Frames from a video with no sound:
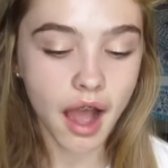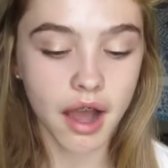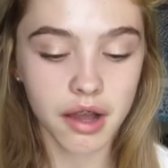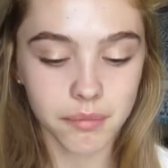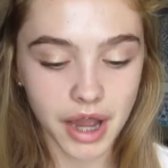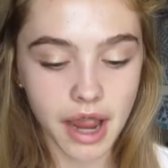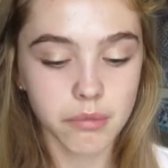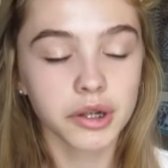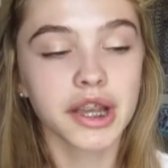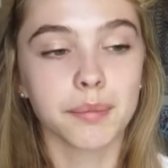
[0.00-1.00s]
I
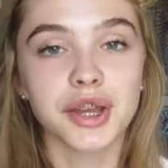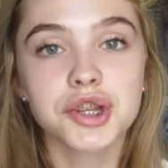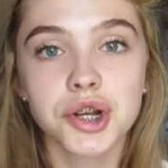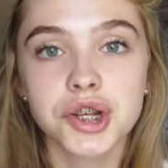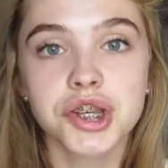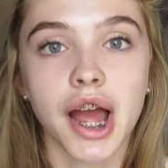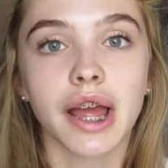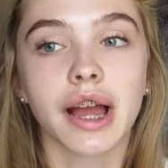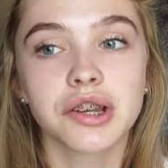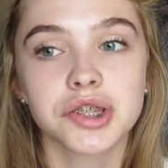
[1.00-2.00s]
work at my church. I
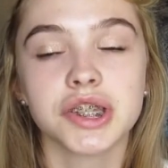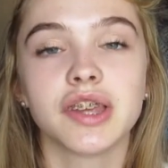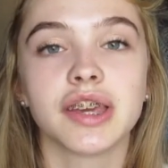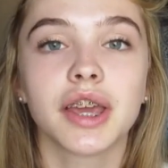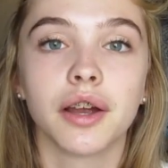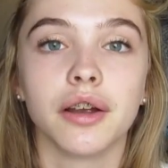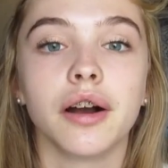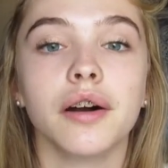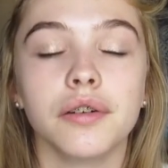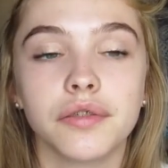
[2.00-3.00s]
actually take care
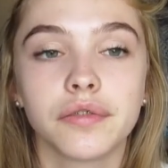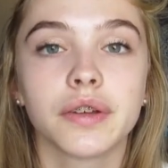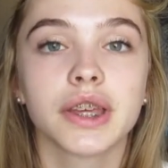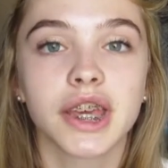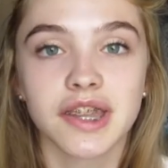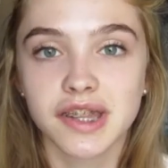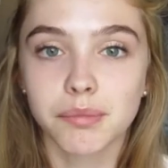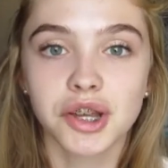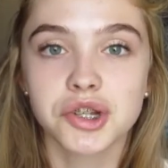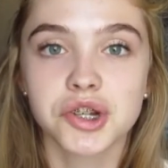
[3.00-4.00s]
of kids at
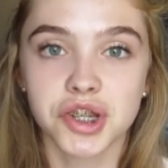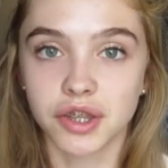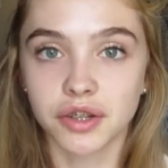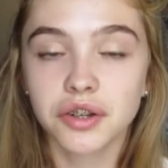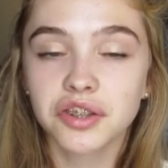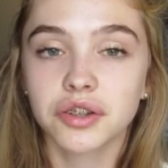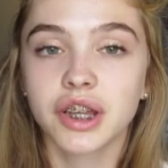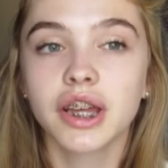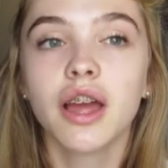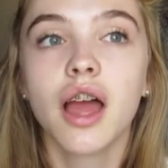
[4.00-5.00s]
my church in the
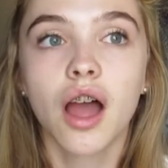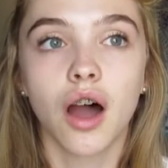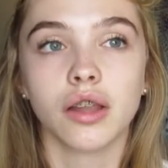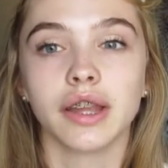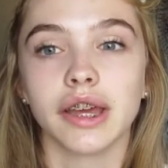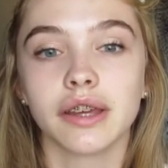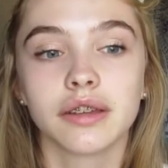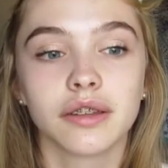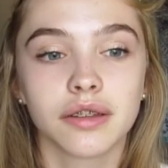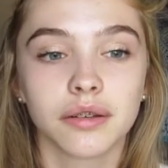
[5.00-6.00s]
nursery on like
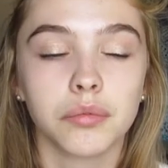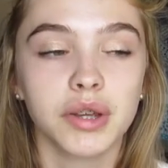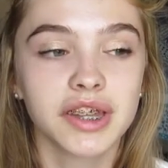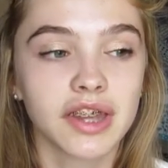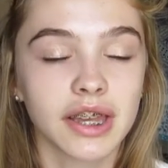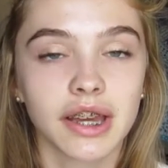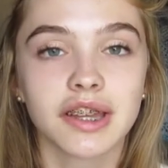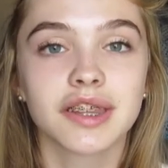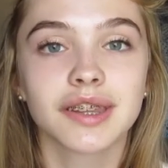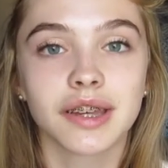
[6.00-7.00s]
weekday
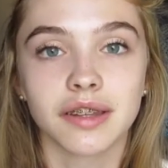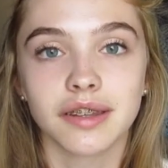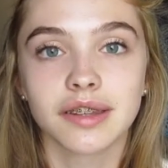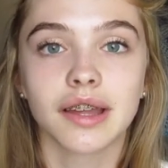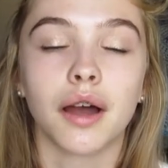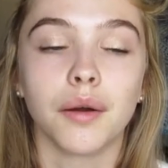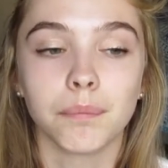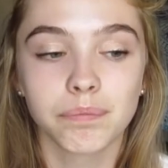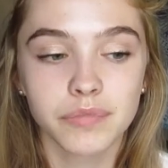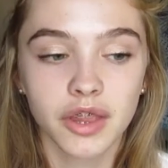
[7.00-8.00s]
nights, because
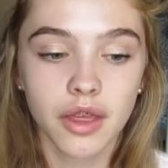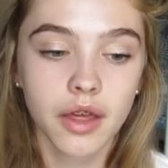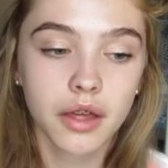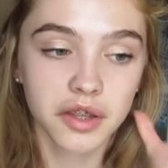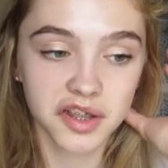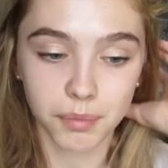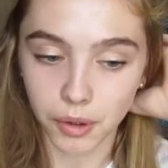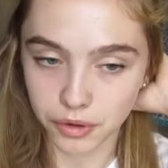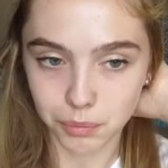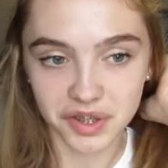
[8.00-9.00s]
small
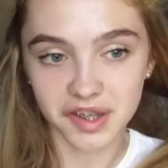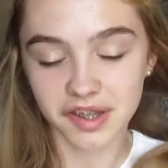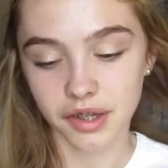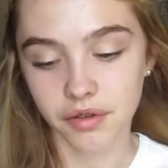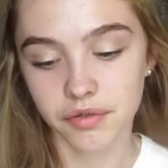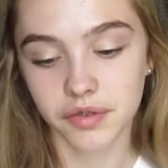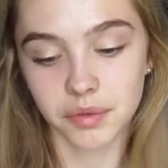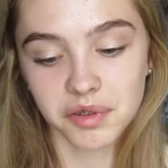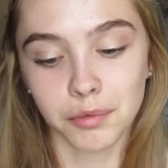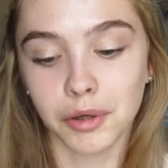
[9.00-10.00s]
groups and stuff,
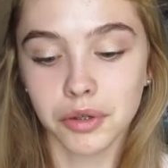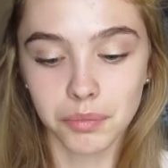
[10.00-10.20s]
some small